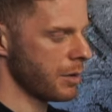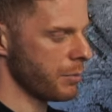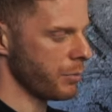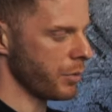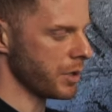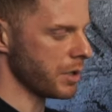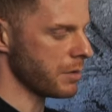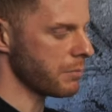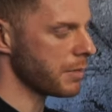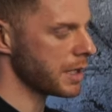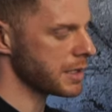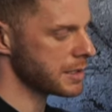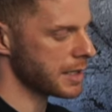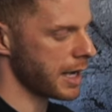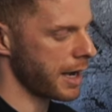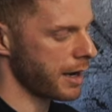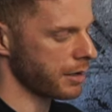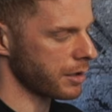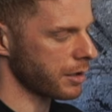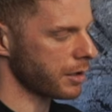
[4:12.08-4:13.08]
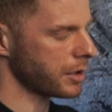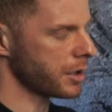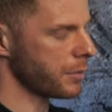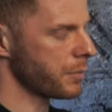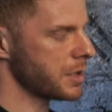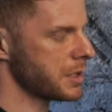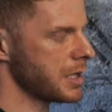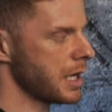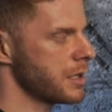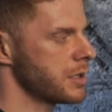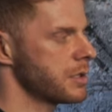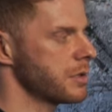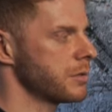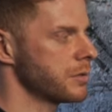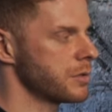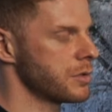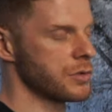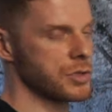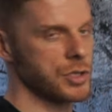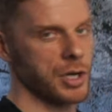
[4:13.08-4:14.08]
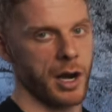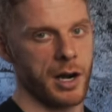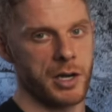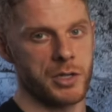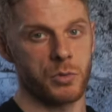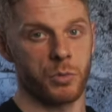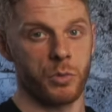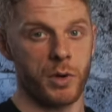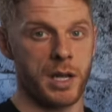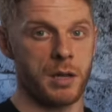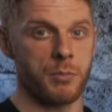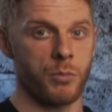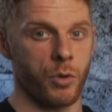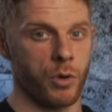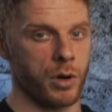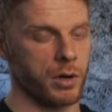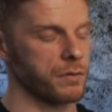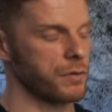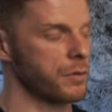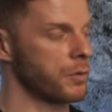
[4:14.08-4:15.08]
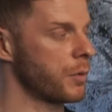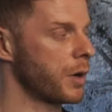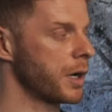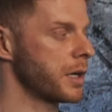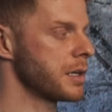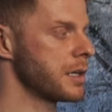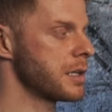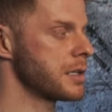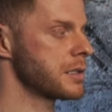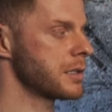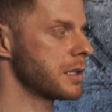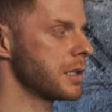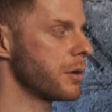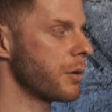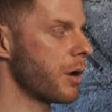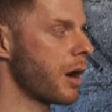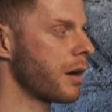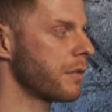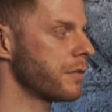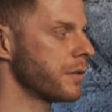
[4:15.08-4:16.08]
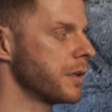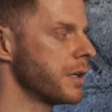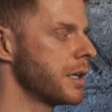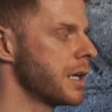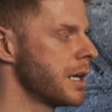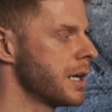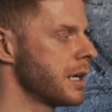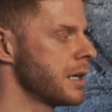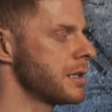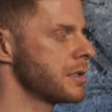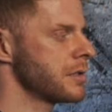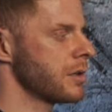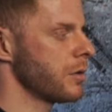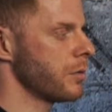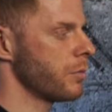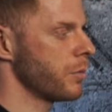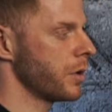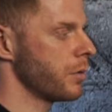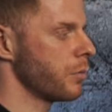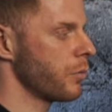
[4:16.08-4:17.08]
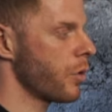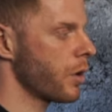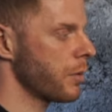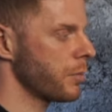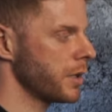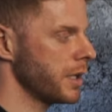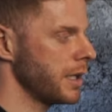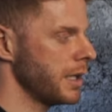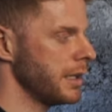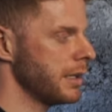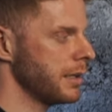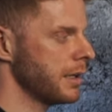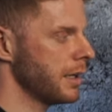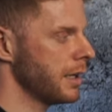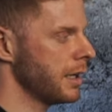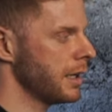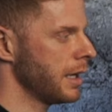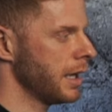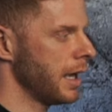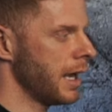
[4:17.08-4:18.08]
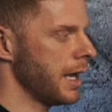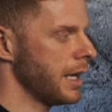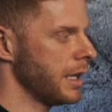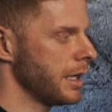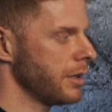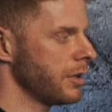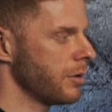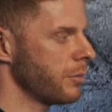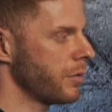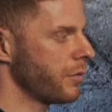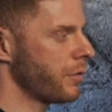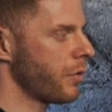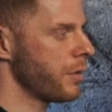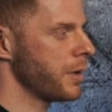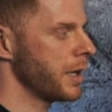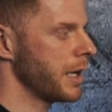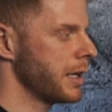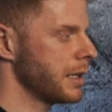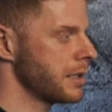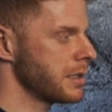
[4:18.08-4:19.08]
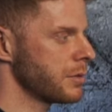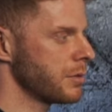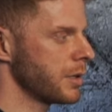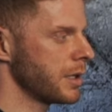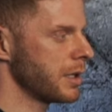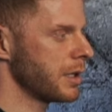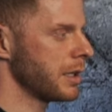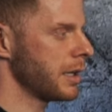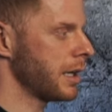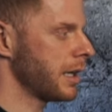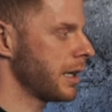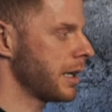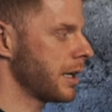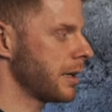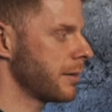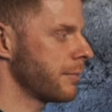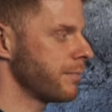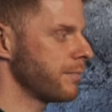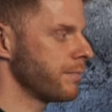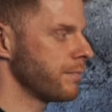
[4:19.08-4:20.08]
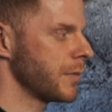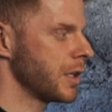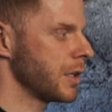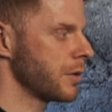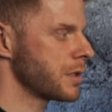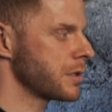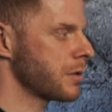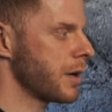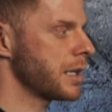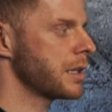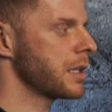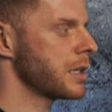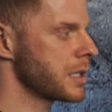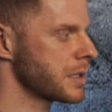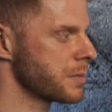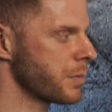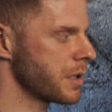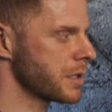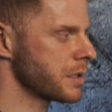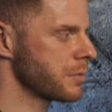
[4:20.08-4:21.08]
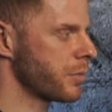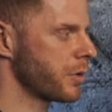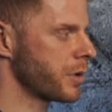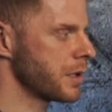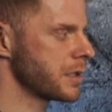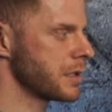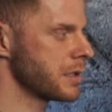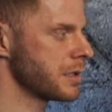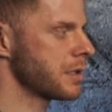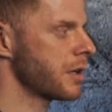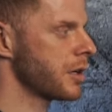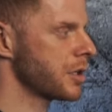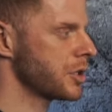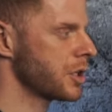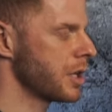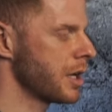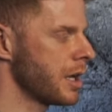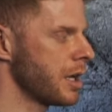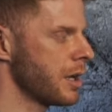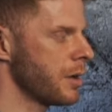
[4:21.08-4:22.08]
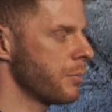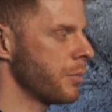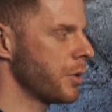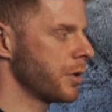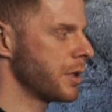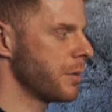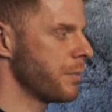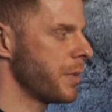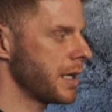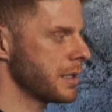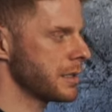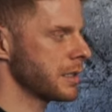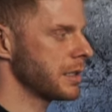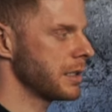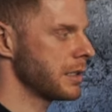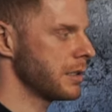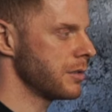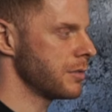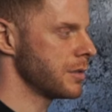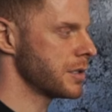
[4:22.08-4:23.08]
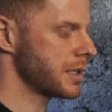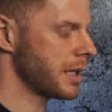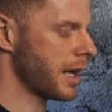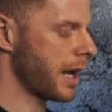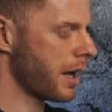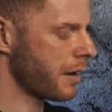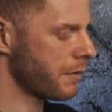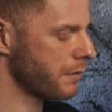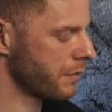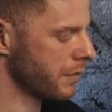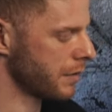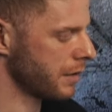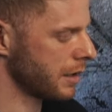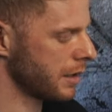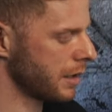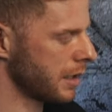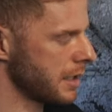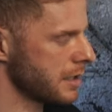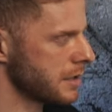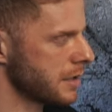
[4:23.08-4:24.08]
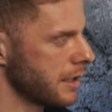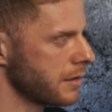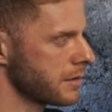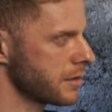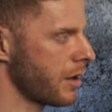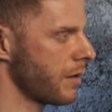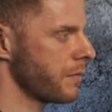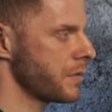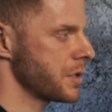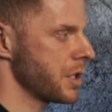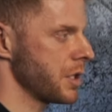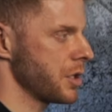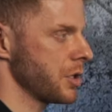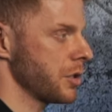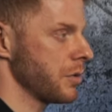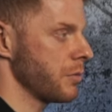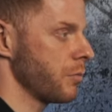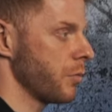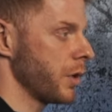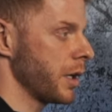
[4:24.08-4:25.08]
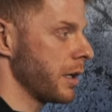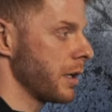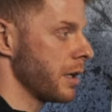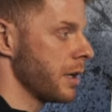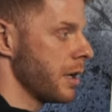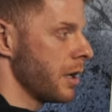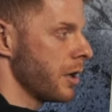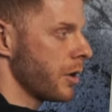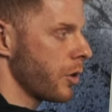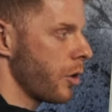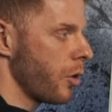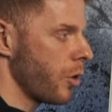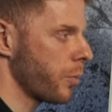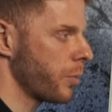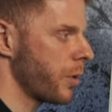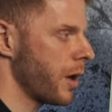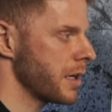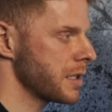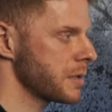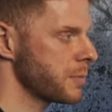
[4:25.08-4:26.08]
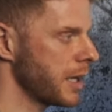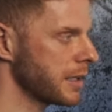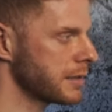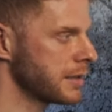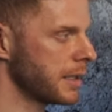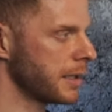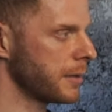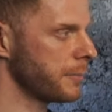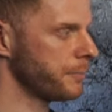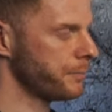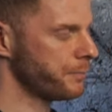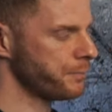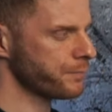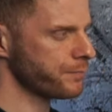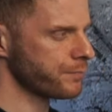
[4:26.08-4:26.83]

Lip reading: but you miss out on the potential to charge way more for what it is that you offer. So with a warm lead, hey, before we get into it, it's great that this person put us in touch, but the best thing to do is to have a sales conversation. With cold prospecting,